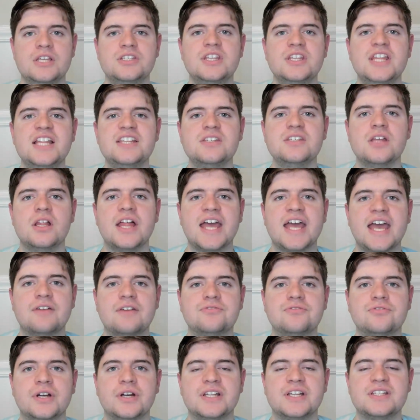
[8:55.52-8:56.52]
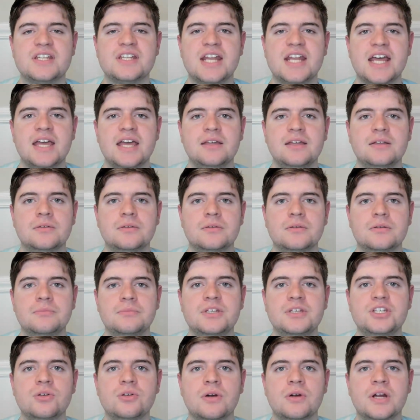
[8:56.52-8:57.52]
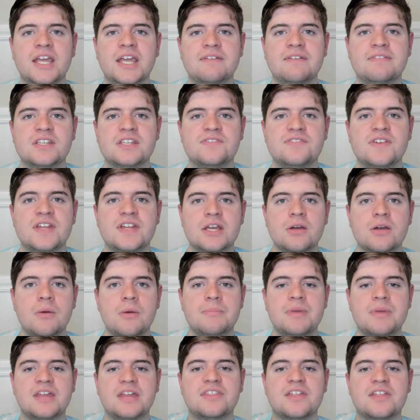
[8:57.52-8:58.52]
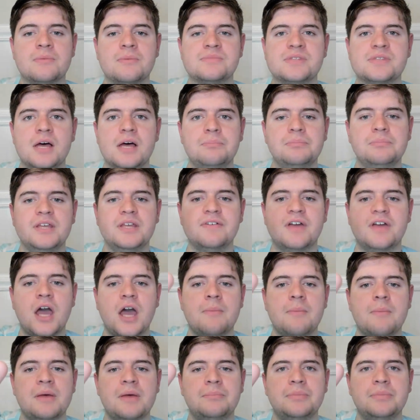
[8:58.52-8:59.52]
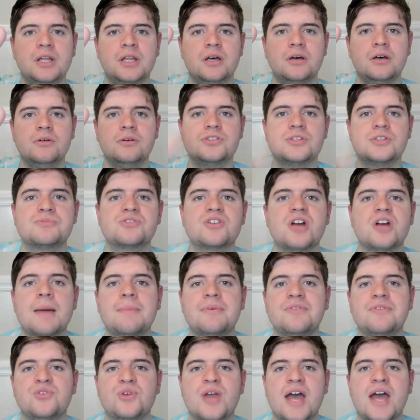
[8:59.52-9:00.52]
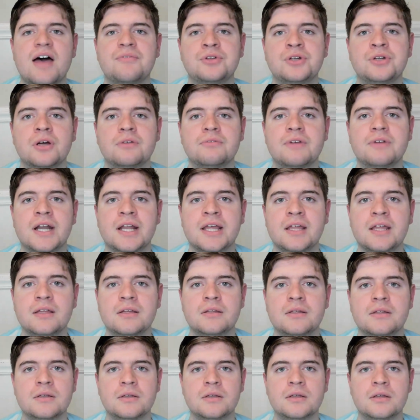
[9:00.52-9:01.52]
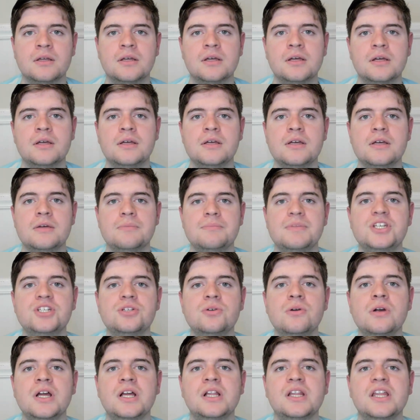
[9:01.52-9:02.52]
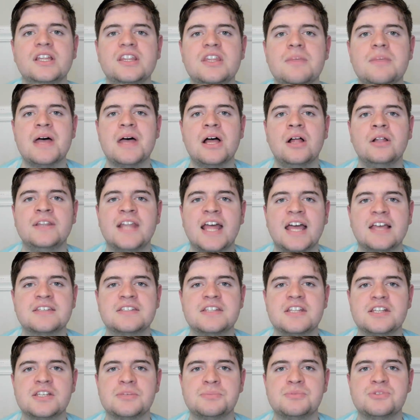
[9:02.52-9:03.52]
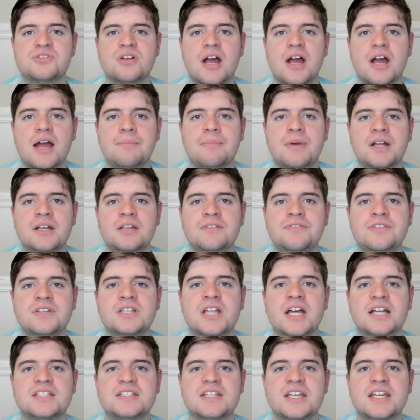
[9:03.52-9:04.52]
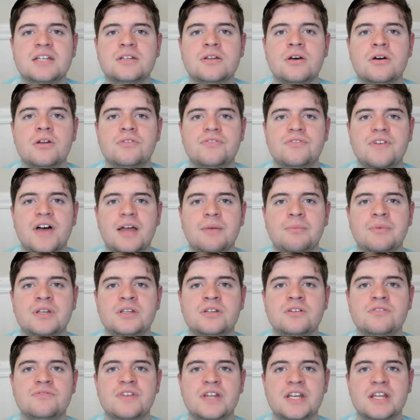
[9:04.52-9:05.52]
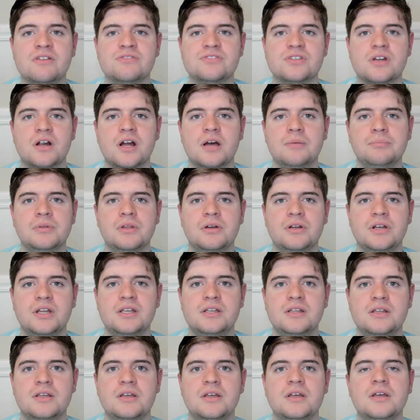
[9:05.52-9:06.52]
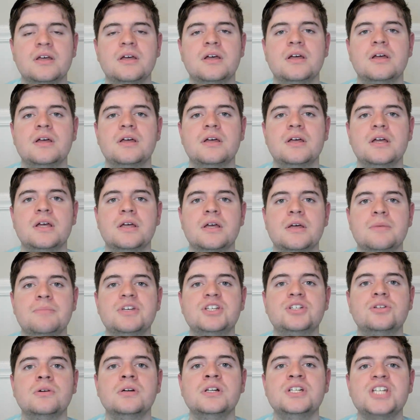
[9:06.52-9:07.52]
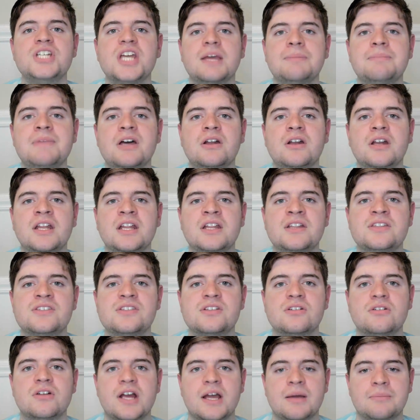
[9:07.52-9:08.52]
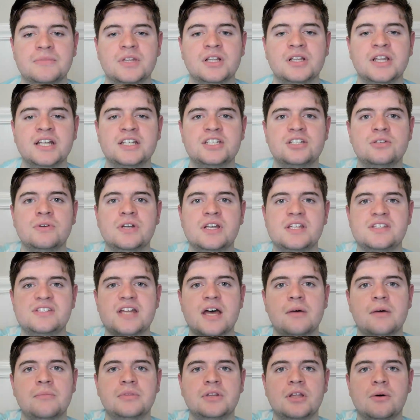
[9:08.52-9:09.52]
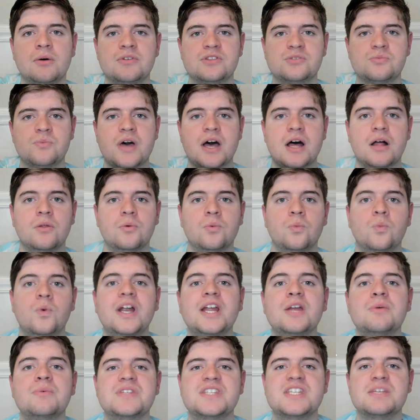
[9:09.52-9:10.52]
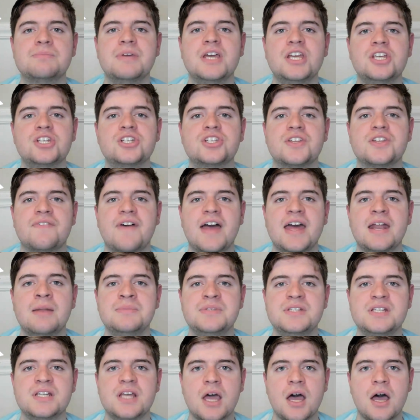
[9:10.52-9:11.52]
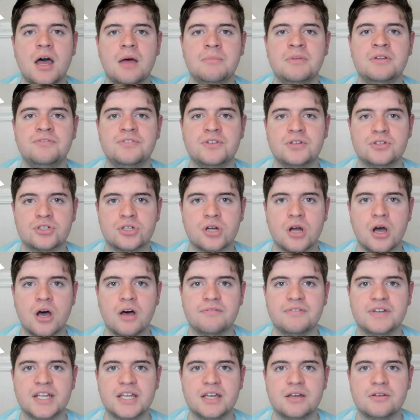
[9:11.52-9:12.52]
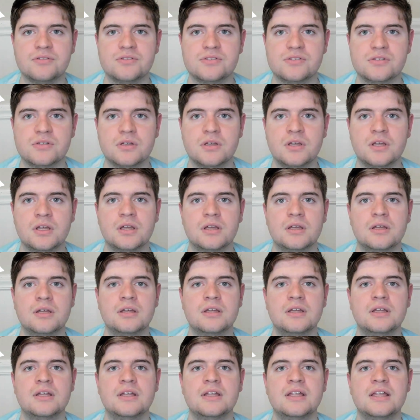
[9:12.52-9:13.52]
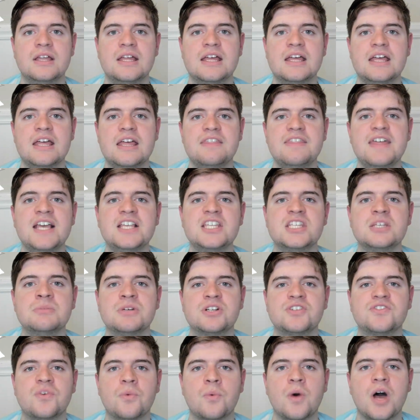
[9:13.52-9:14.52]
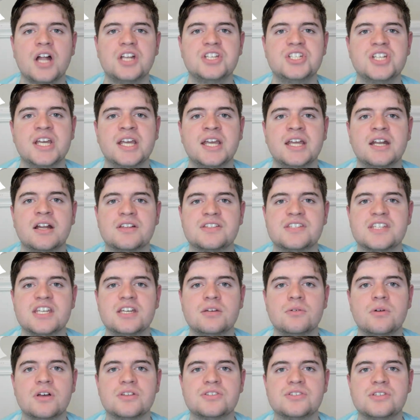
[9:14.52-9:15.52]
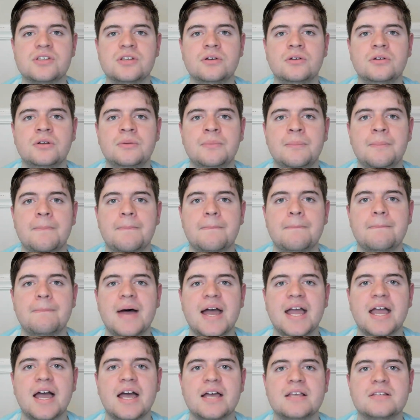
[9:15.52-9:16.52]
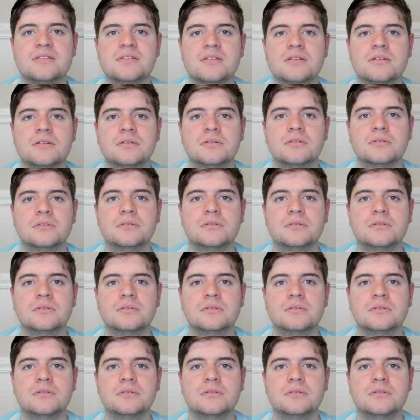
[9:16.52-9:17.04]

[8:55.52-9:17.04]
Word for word: So that's all I have for you today. Be sure and give this video a big thumbs up, leave a comment below, subscribe if you haven't already. Be sure and the bell next to the subscribe button if you'd like to get notified when new videos are uploaded. Be sure and check me out on Instagram, the link to it is down below as well, where you will see pictures of items to come in future haul videos. Thanks so much for watching, and I'll see you all soon. Bye guys!